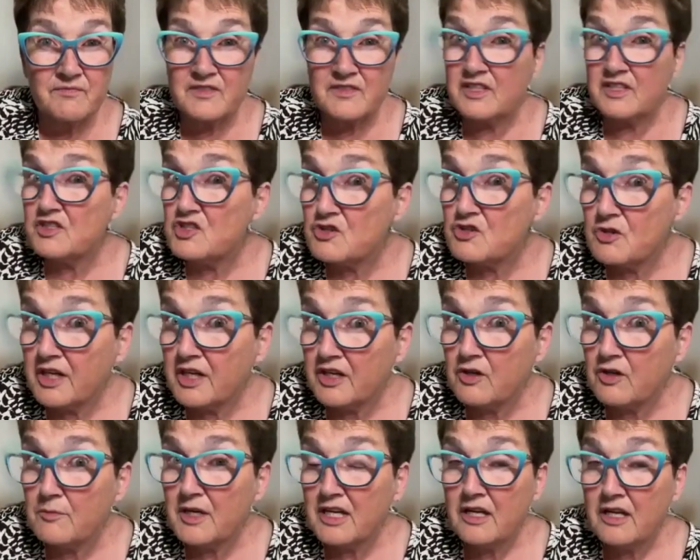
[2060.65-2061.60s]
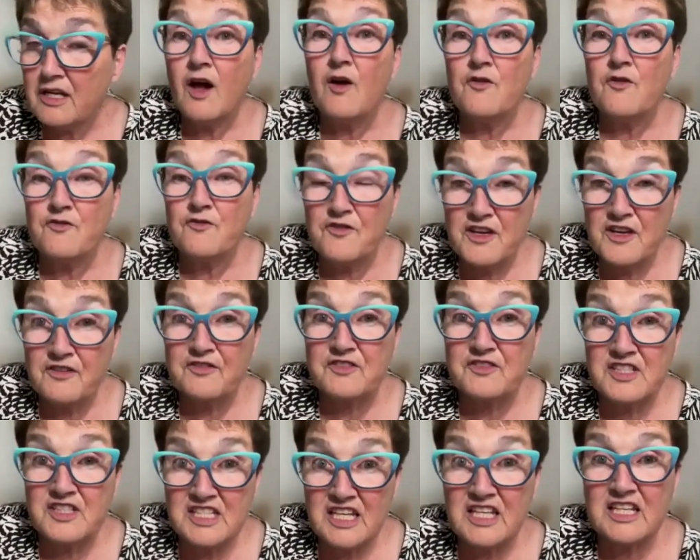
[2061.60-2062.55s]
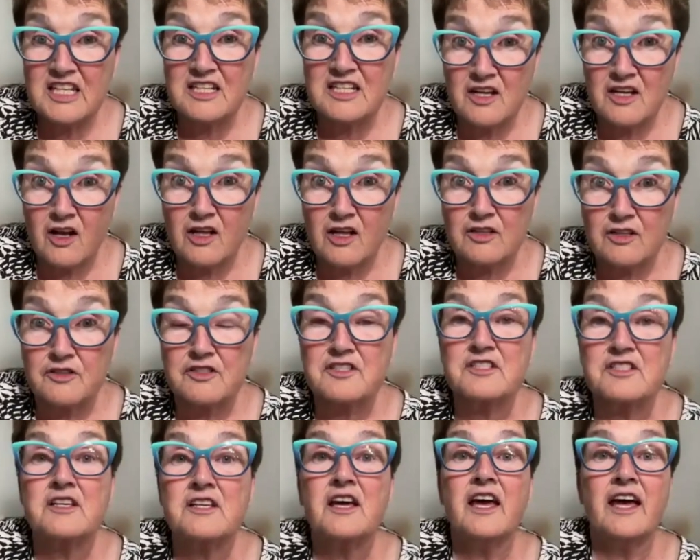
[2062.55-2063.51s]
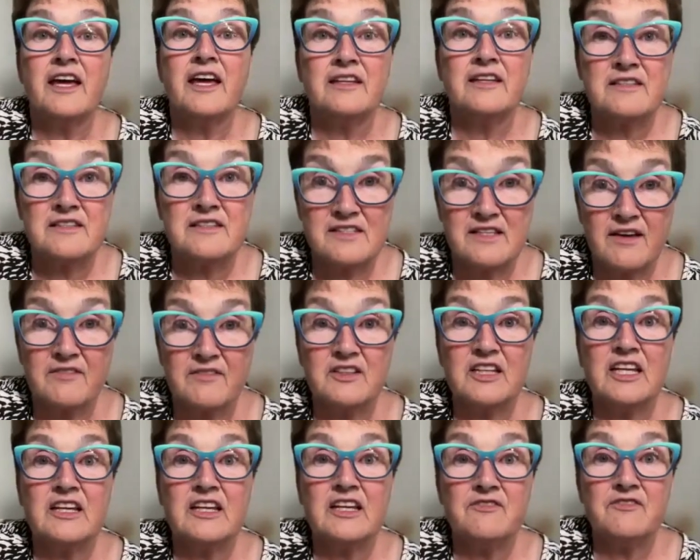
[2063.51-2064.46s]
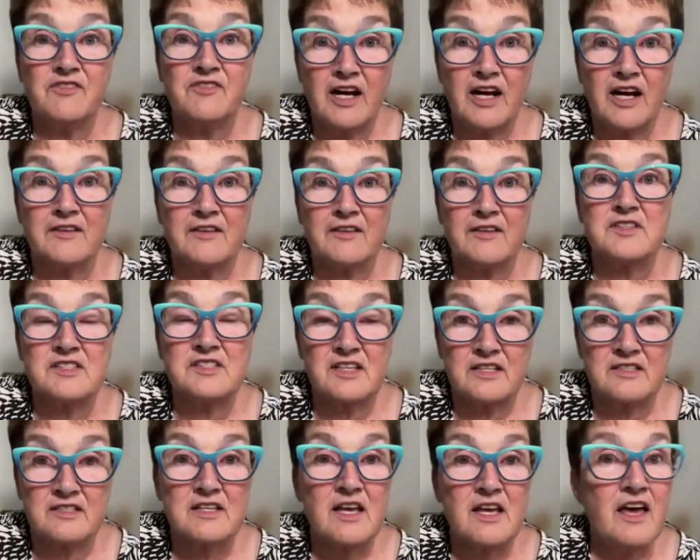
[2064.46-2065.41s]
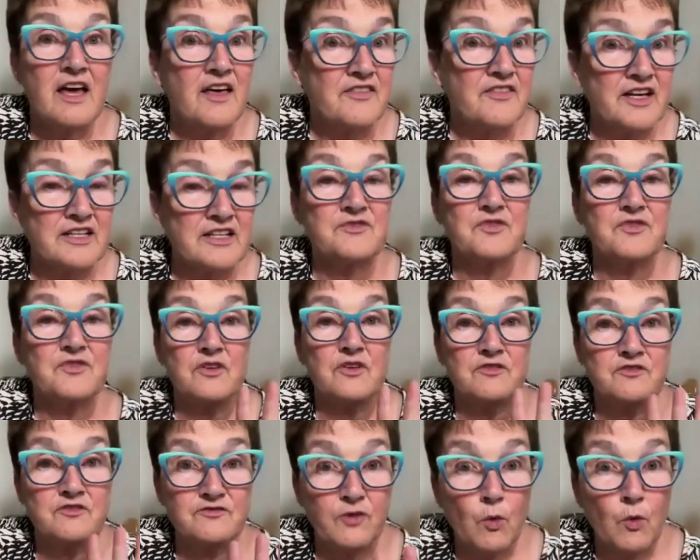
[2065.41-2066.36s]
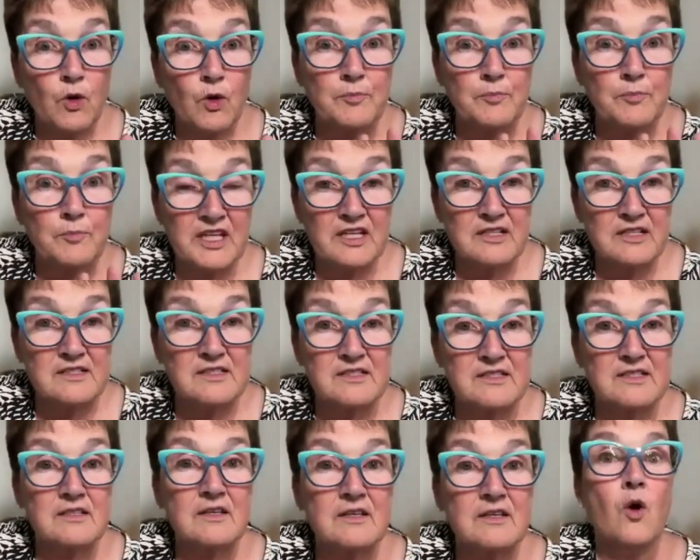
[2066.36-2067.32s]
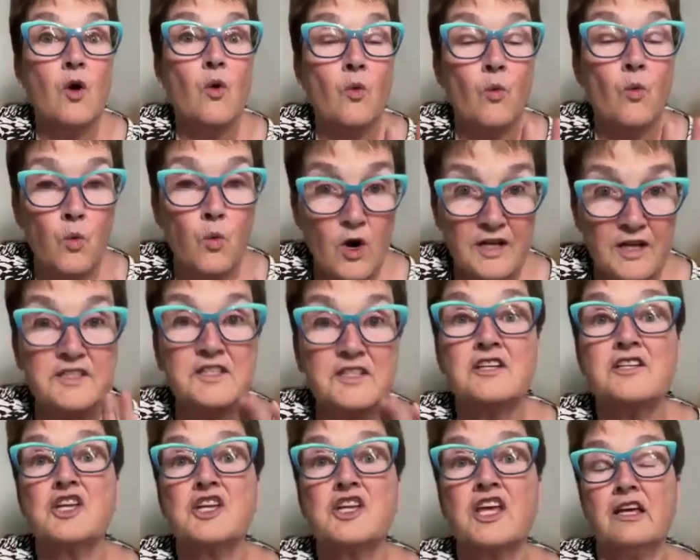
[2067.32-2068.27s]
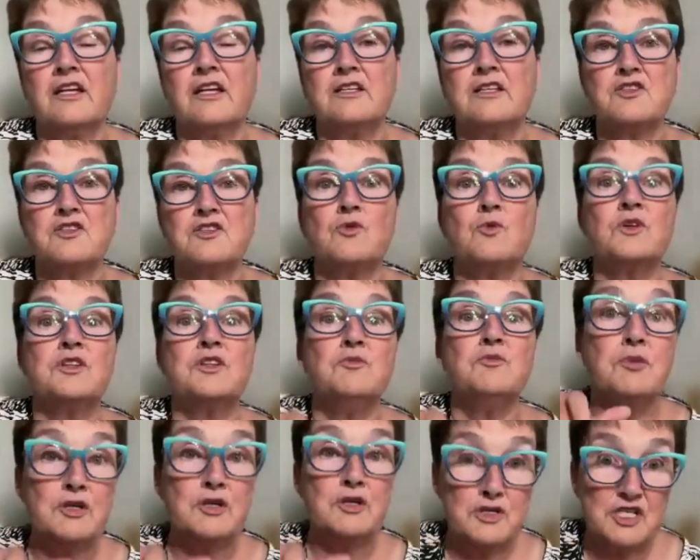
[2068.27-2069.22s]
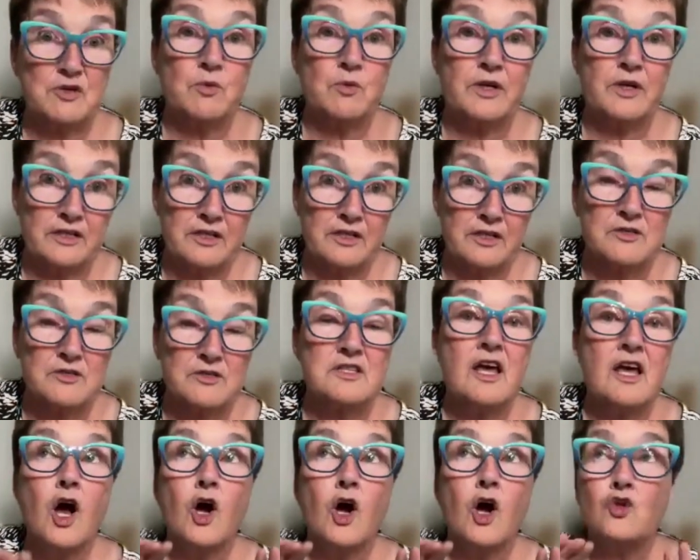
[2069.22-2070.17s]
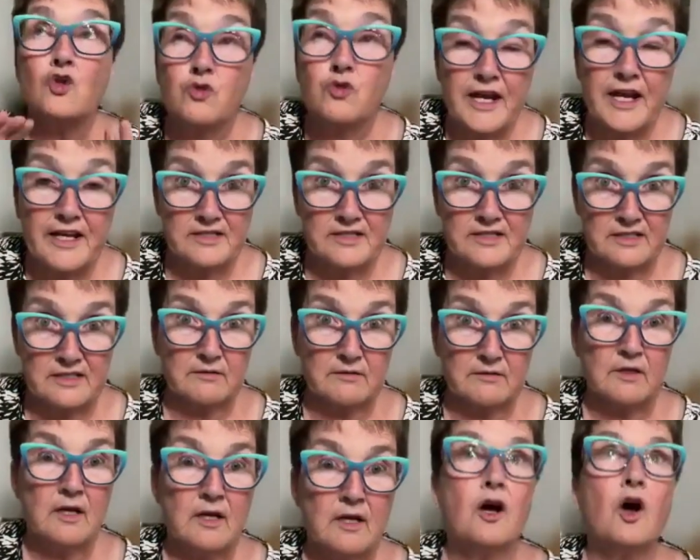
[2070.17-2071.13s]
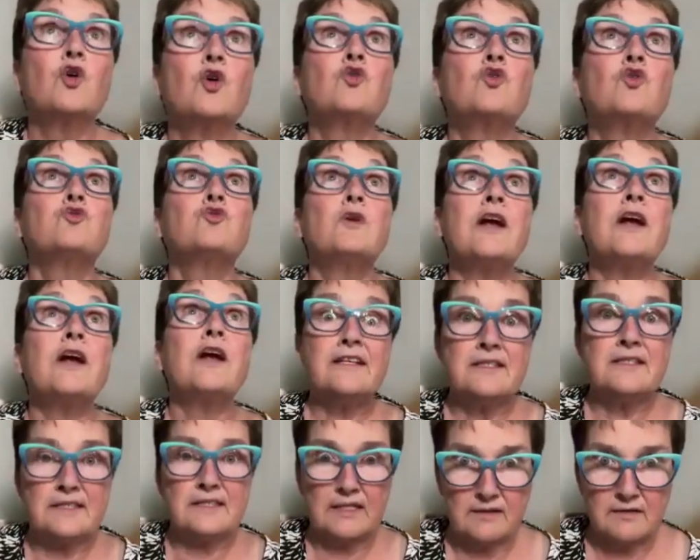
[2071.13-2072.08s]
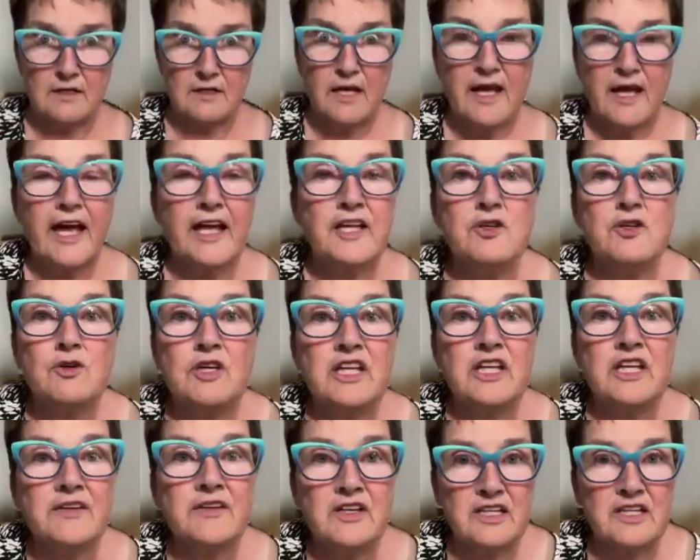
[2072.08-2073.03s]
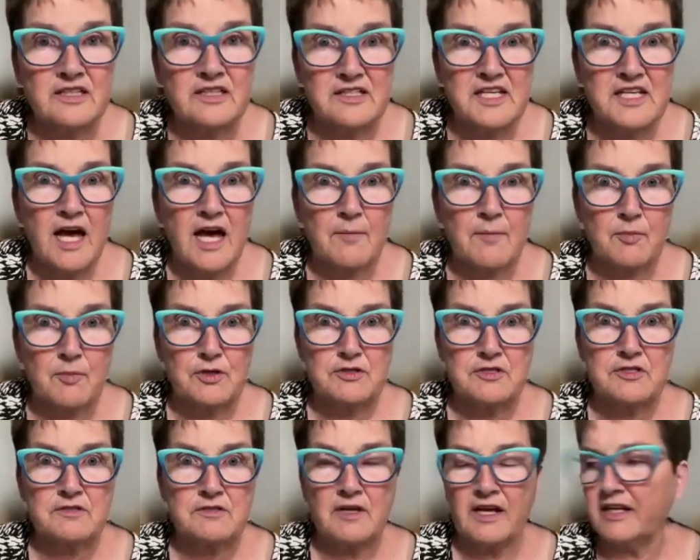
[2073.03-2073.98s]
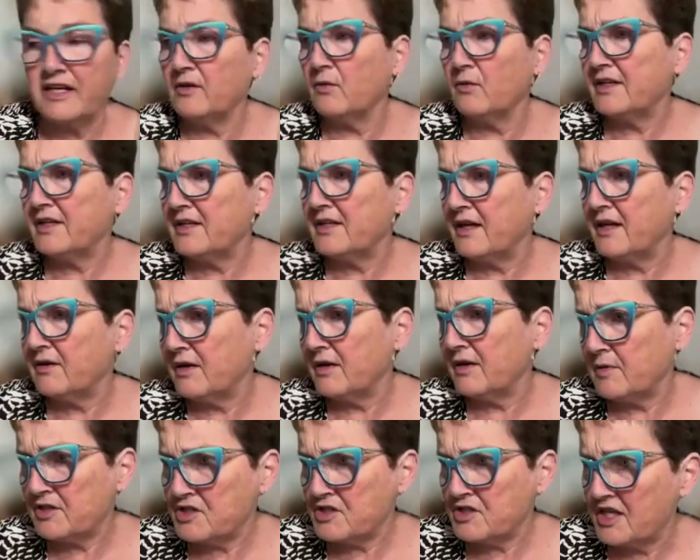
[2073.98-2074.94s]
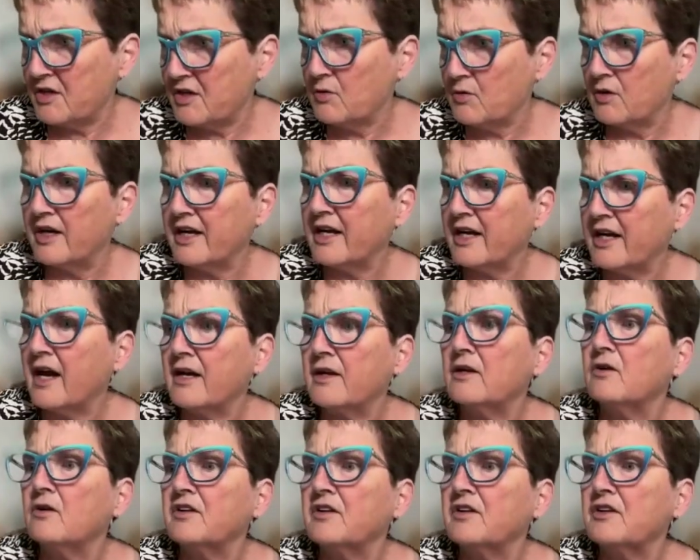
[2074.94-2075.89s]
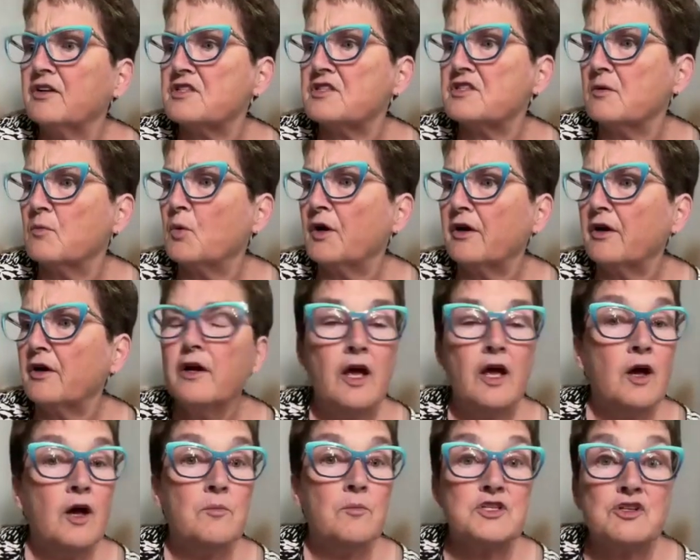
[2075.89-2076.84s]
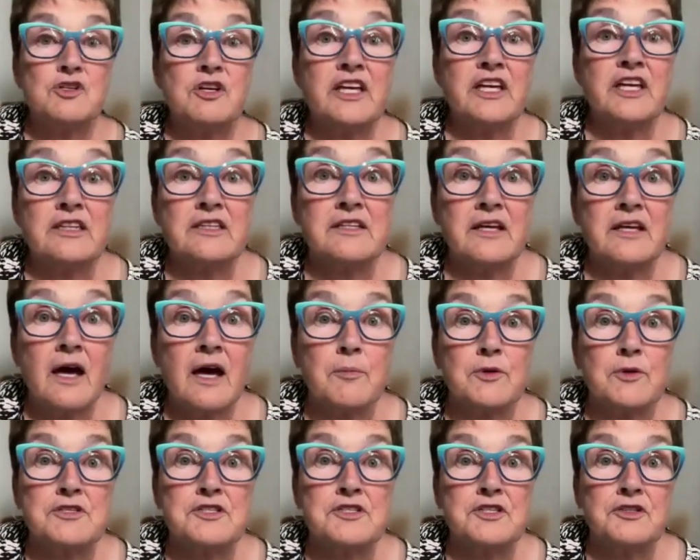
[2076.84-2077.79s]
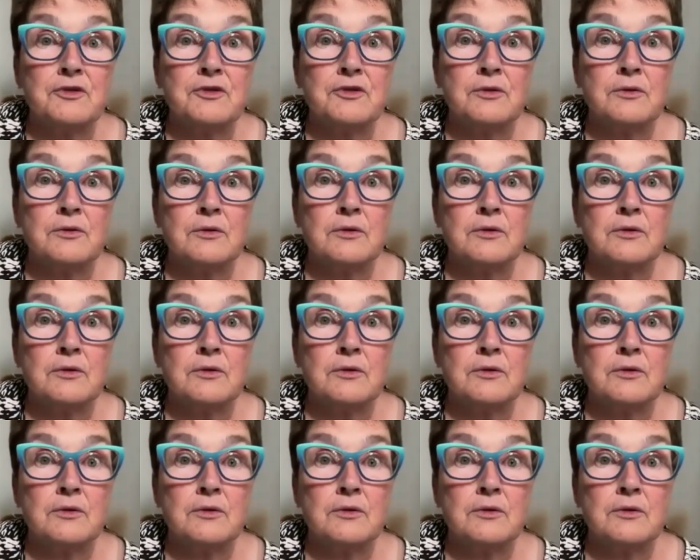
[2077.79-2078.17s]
Did you hear me? $15.75. That's for the four piece, one touch canister with the bougie windows. Crazy. Crazy. And you can even get the toppers. I didn't write down how much they were. I got it over here somewhere, but you can get the toppers too.